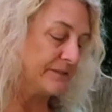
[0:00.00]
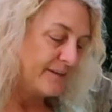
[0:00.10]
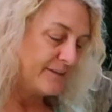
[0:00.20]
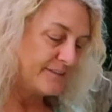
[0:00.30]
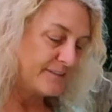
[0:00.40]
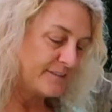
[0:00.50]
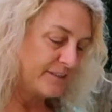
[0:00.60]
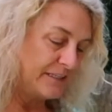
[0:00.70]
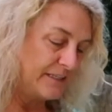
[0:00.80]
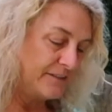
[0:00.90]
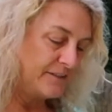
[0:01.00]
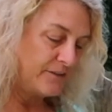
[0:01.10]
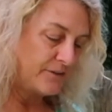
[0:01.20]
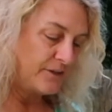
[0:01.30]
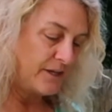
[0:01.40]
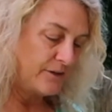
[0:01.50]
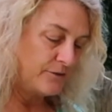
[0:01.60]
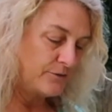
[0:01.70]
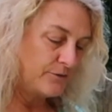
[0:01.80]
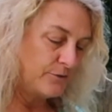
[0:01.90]
Alright, this is the Leland
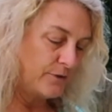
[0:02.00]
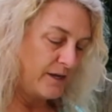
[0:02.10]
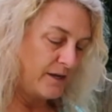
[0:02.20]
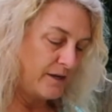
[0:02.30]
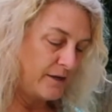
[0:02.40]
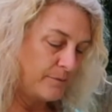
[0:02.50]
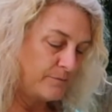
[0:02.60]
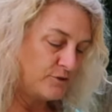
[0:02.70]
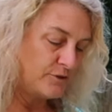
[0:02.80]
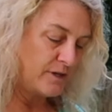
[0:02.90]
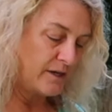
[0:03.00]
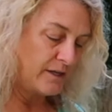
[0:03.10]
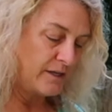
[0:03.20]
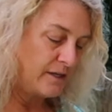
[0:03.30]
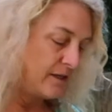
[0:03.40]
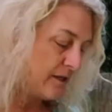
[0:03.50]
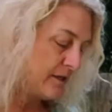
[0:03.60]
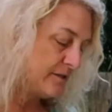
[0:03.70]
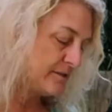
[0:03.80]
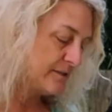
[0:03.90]
38 gram, do not
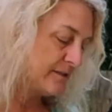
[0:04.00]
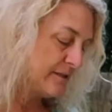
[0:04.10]
heat.